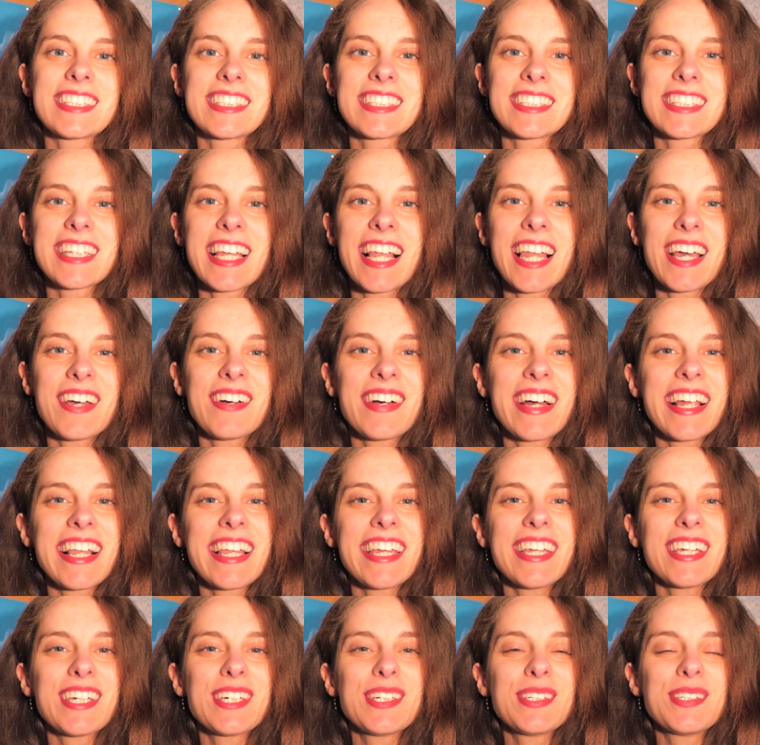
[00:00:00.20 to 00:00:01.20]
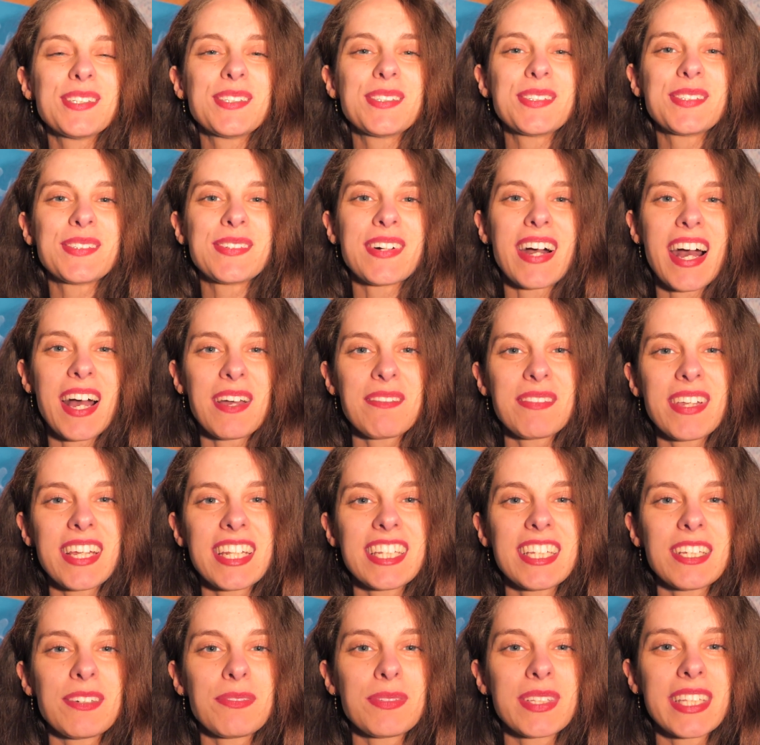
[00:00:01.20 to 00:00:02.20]
Assalamu alaikum, I'm
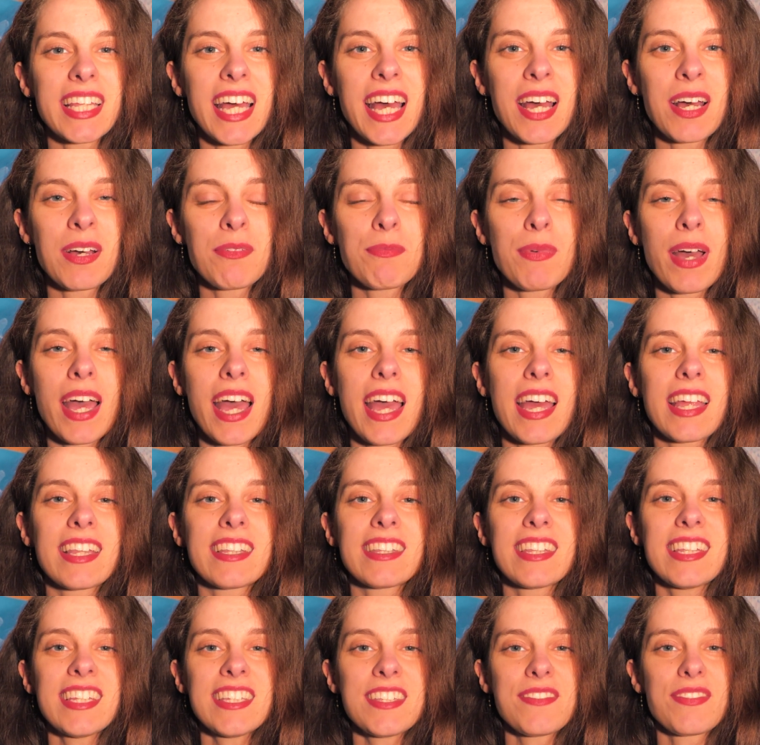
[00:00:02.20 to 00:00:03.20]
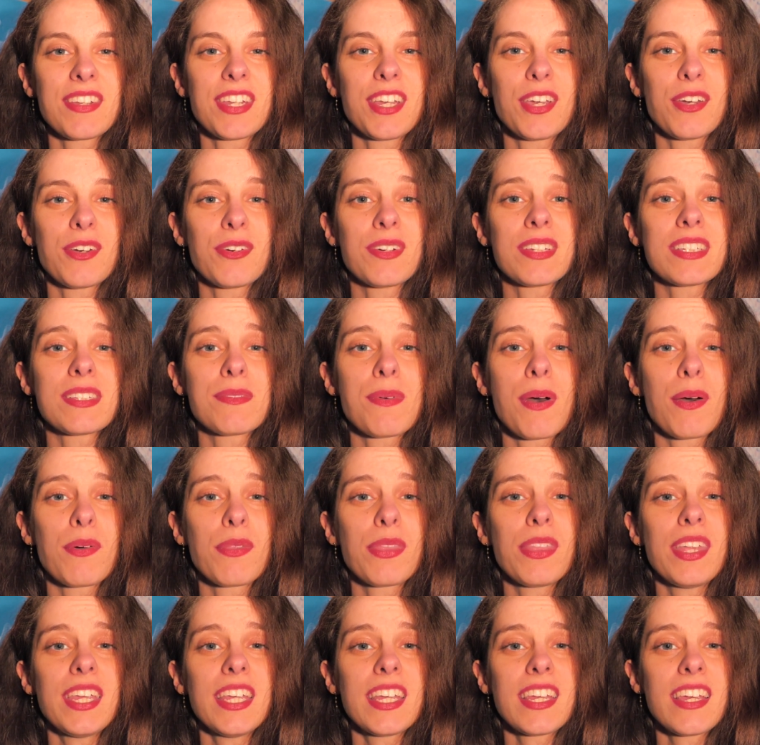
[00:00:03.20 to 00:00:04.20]
Nadia Abu El Dahab and this video is
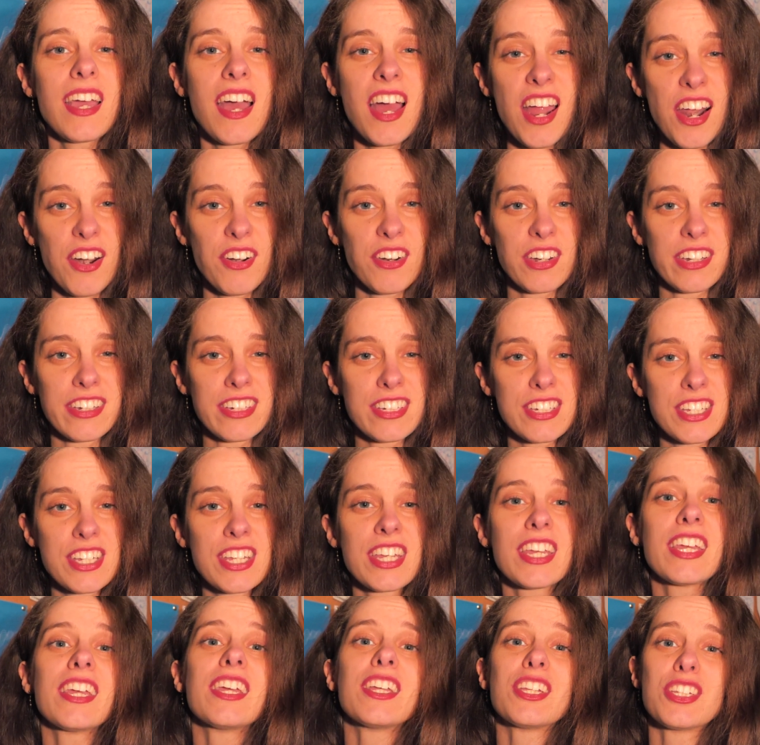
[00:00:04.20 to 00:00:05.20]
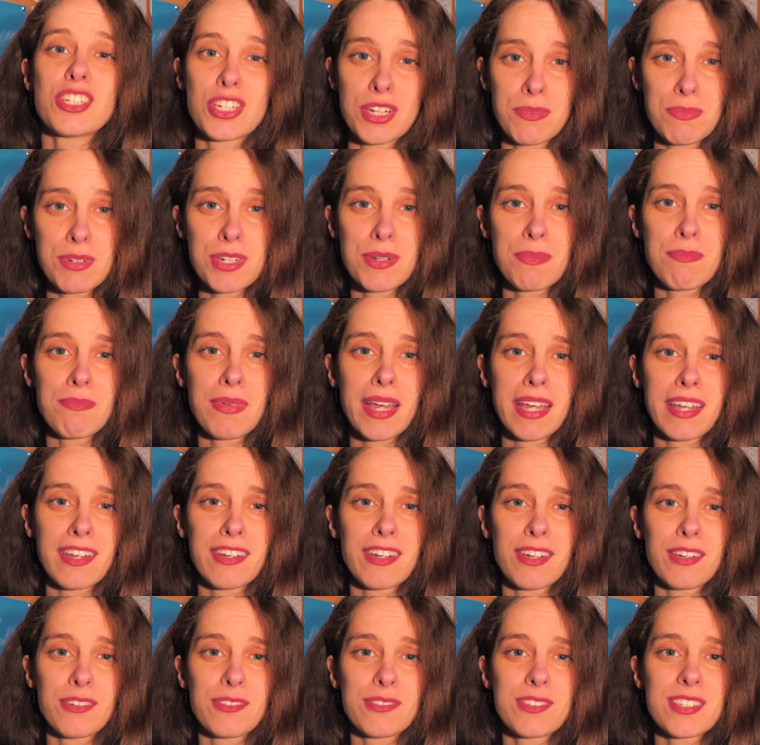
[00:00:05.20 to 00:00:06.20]
about the current Egyptian
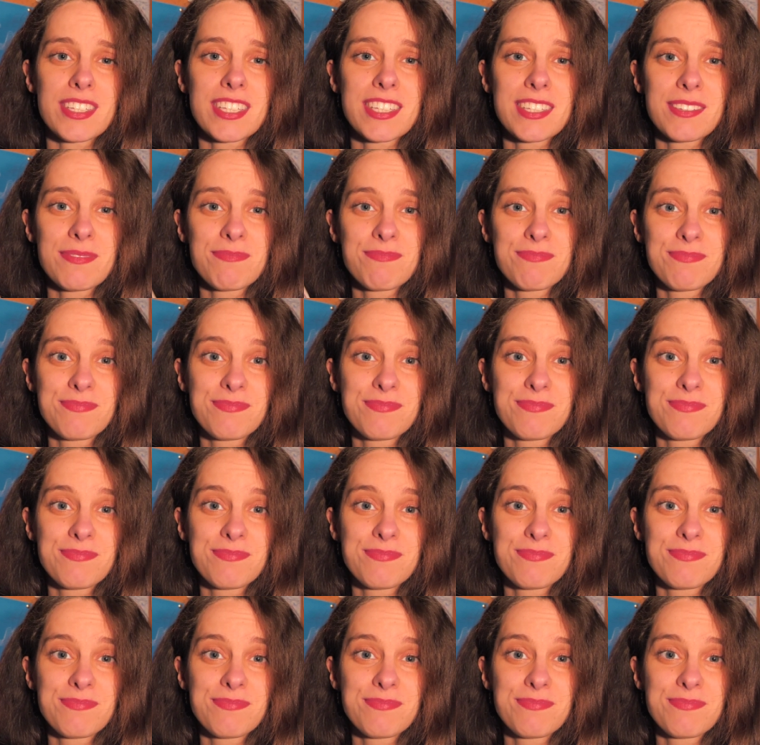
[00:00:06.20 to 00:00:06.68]
banknotes.